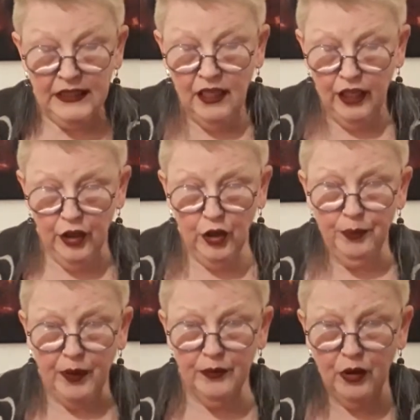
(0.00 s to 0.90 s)
I hope
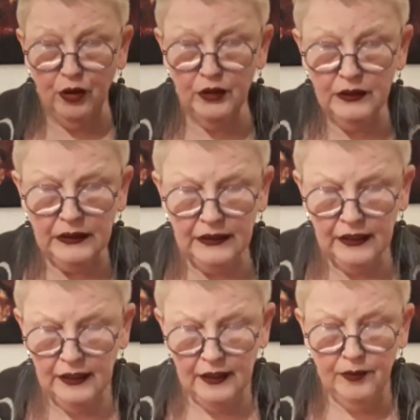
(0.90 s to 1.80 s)
I'm wrong,
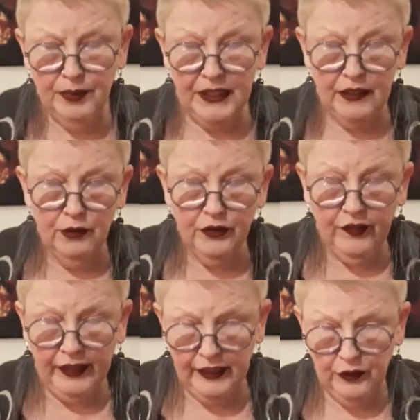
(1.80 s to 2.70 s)
but it looks
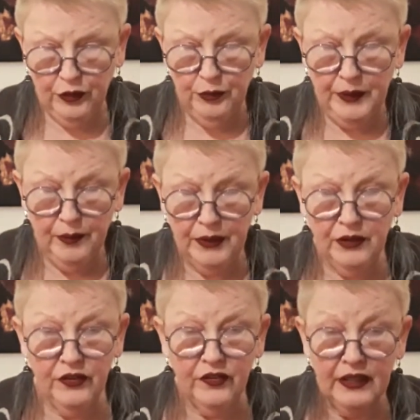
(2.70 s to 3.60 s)
like it could be,
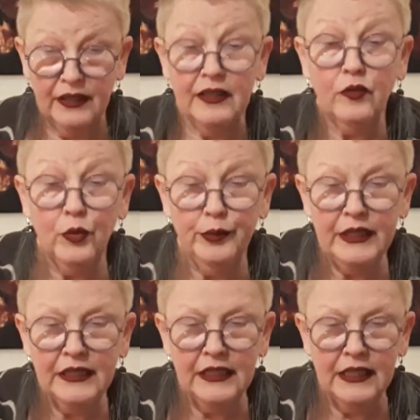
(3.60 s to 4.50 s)
because this
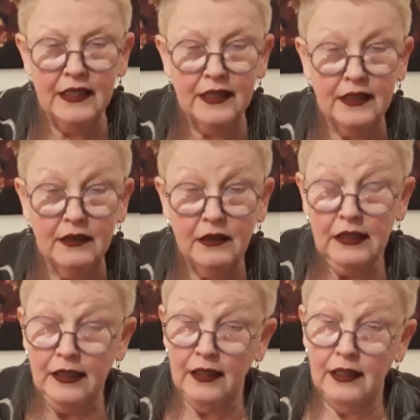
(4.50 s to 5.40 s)
woman is
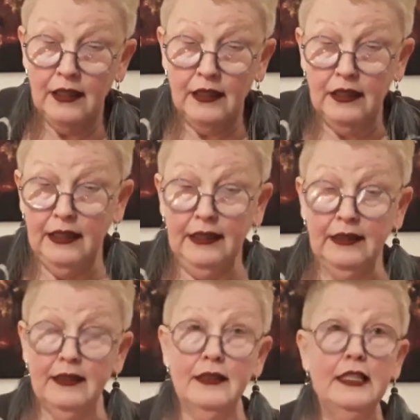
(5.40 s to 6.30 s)

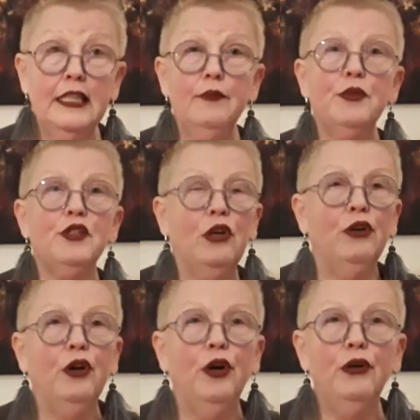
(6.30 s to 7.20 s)
in deep
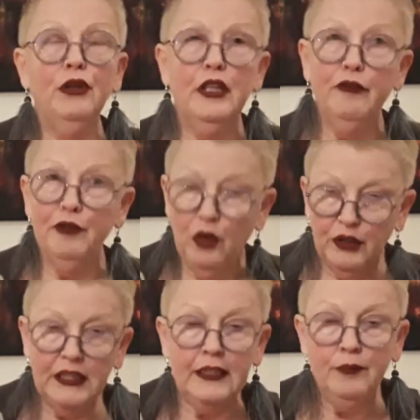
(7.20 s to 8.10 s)
sorrow, if
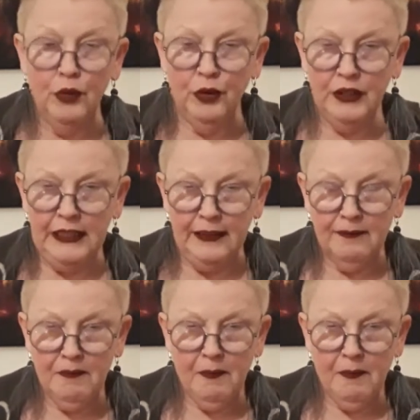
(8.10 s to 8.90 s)
not in mourning.